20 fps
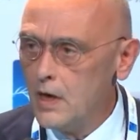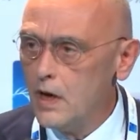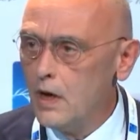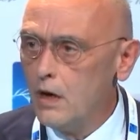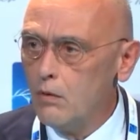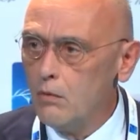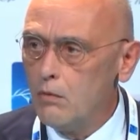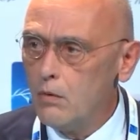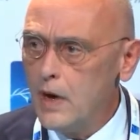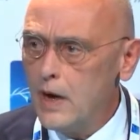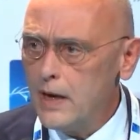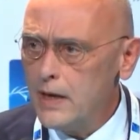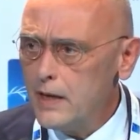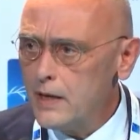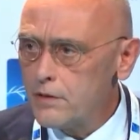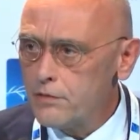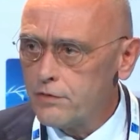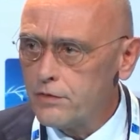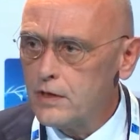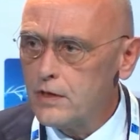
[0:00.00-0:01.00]
Why I
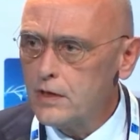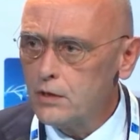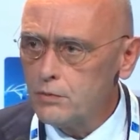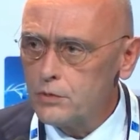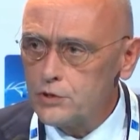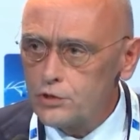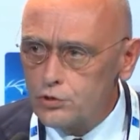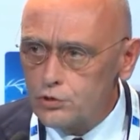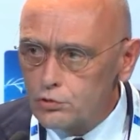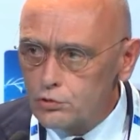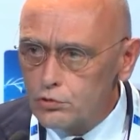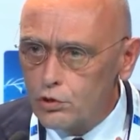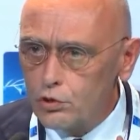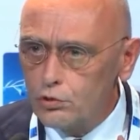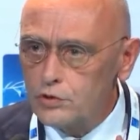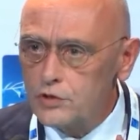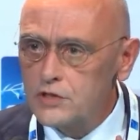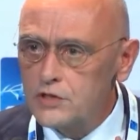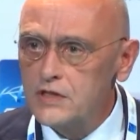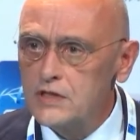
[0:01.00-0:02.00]
think we should
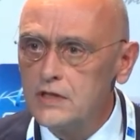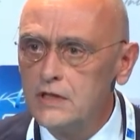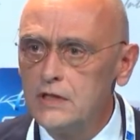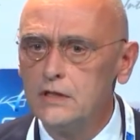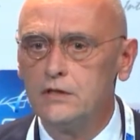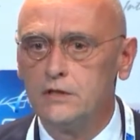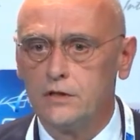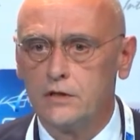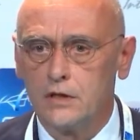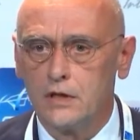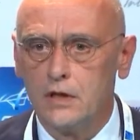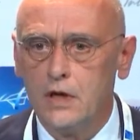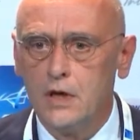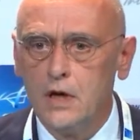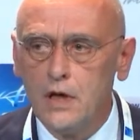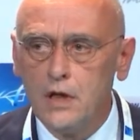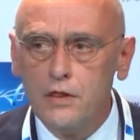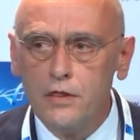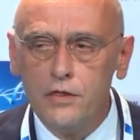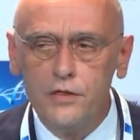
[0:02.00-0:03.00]
consider
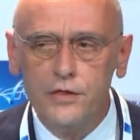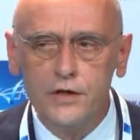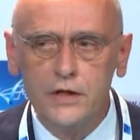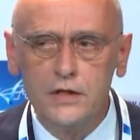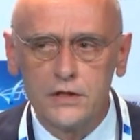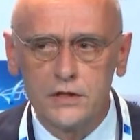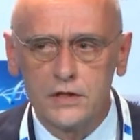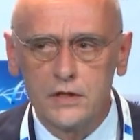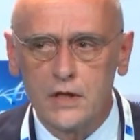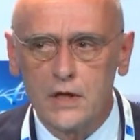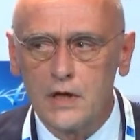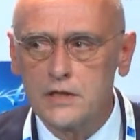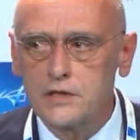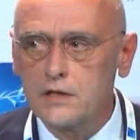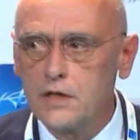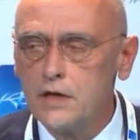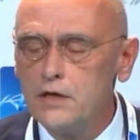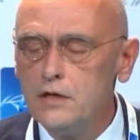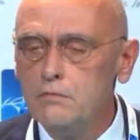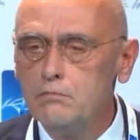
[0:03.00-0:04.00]
this as
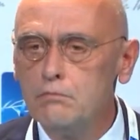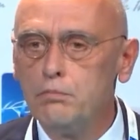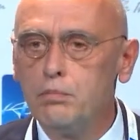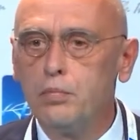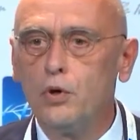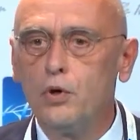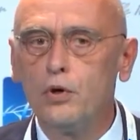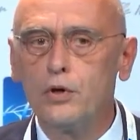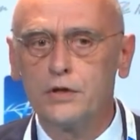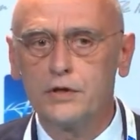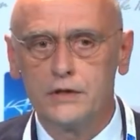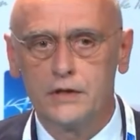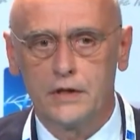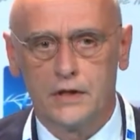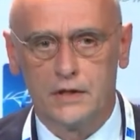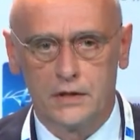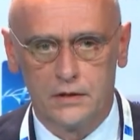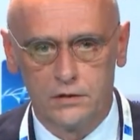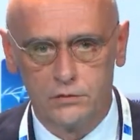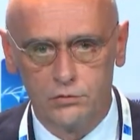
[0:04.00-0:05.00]
an
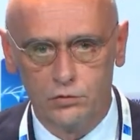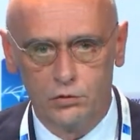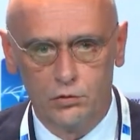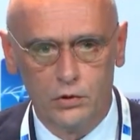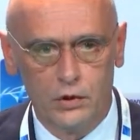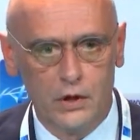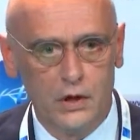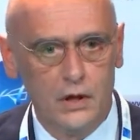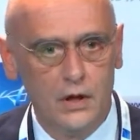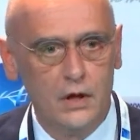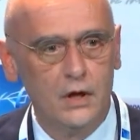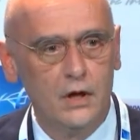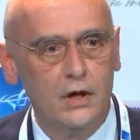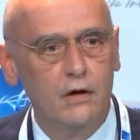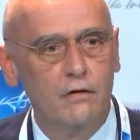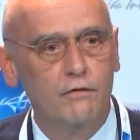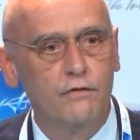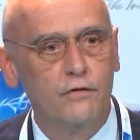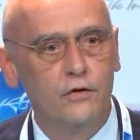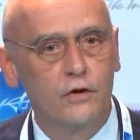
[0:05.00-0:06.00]
important tool
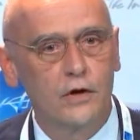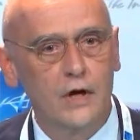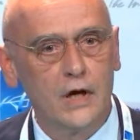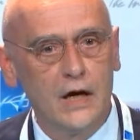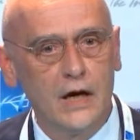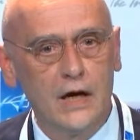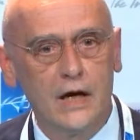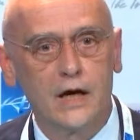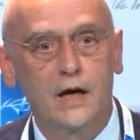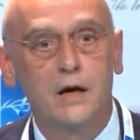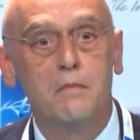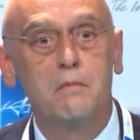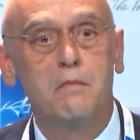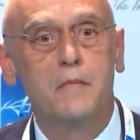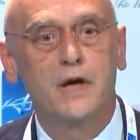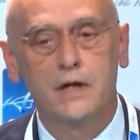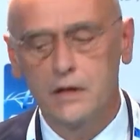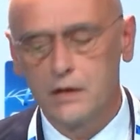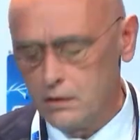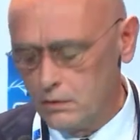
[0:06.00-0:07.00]
for our
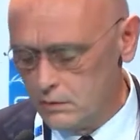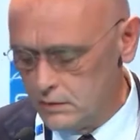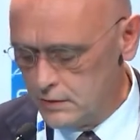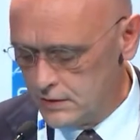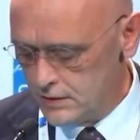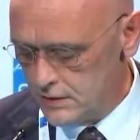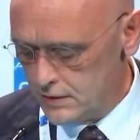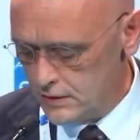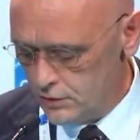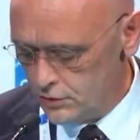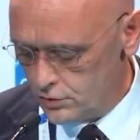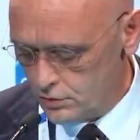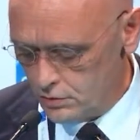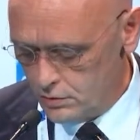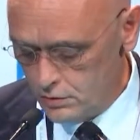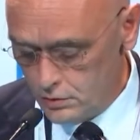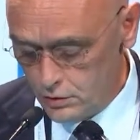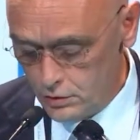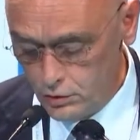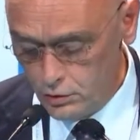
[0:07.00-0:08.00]
medical decision.
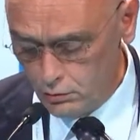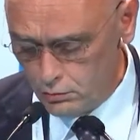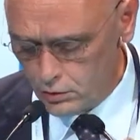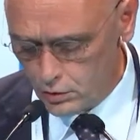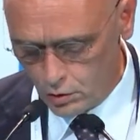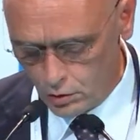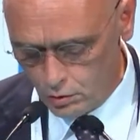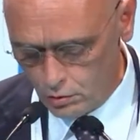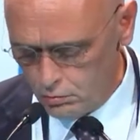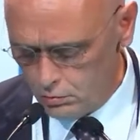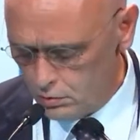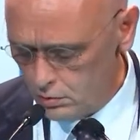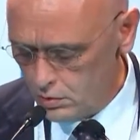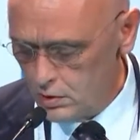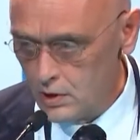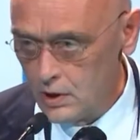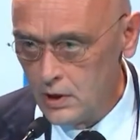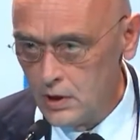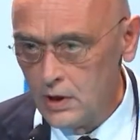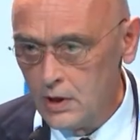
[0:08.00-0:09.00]
You know
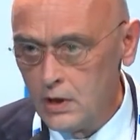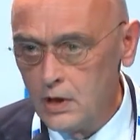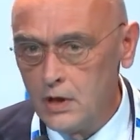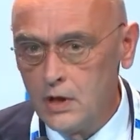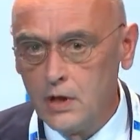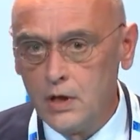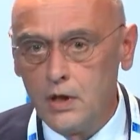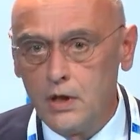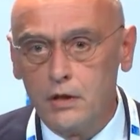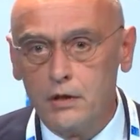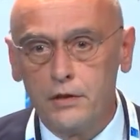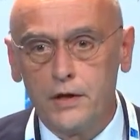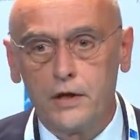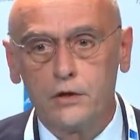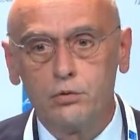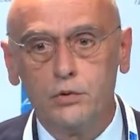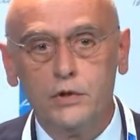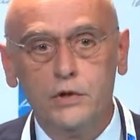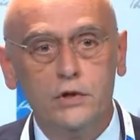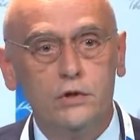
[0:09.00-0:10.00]
that
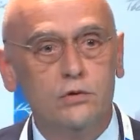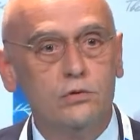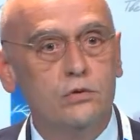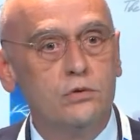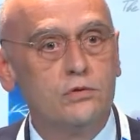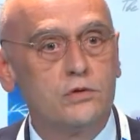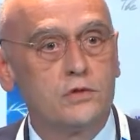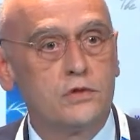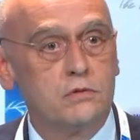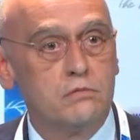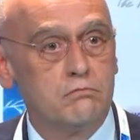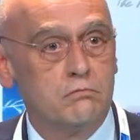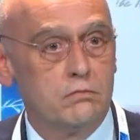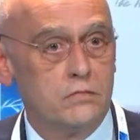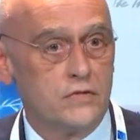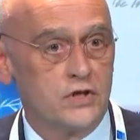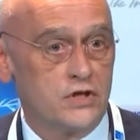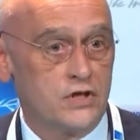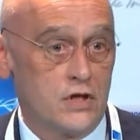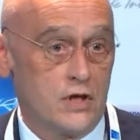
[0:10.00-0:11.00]
we use
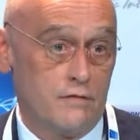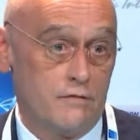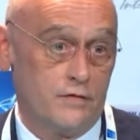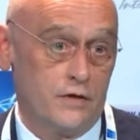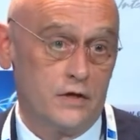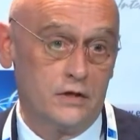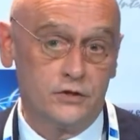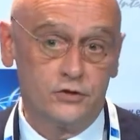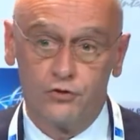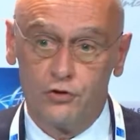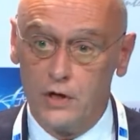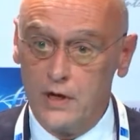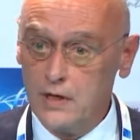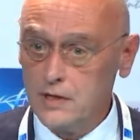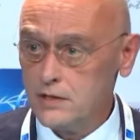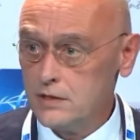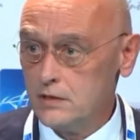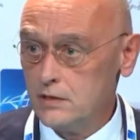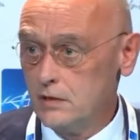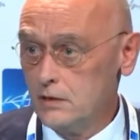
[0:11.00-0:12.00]
several
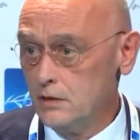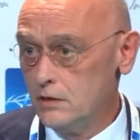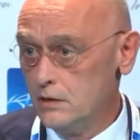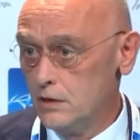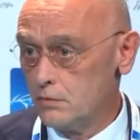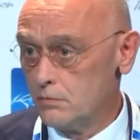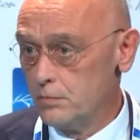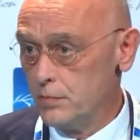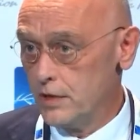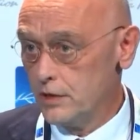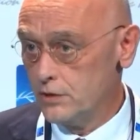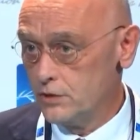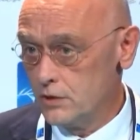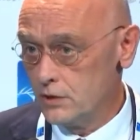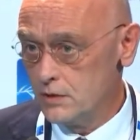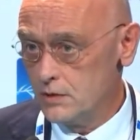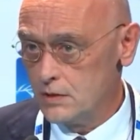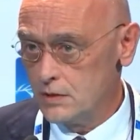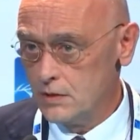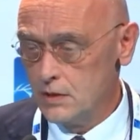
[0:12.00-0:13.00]
drugs in our
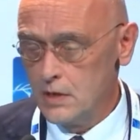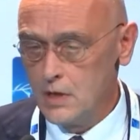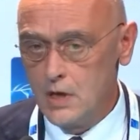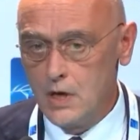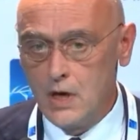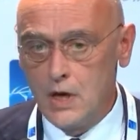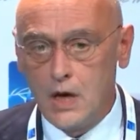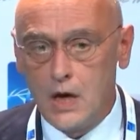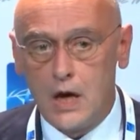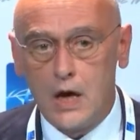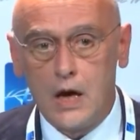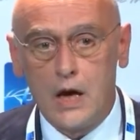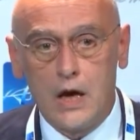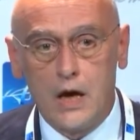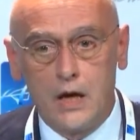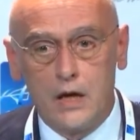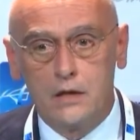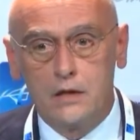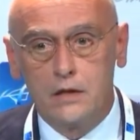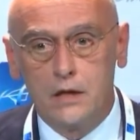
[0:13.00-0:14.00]
patients,
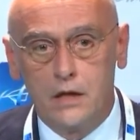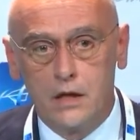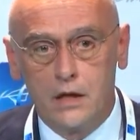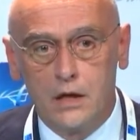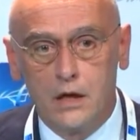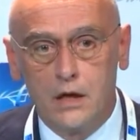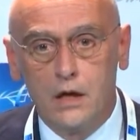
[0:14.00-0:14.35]
and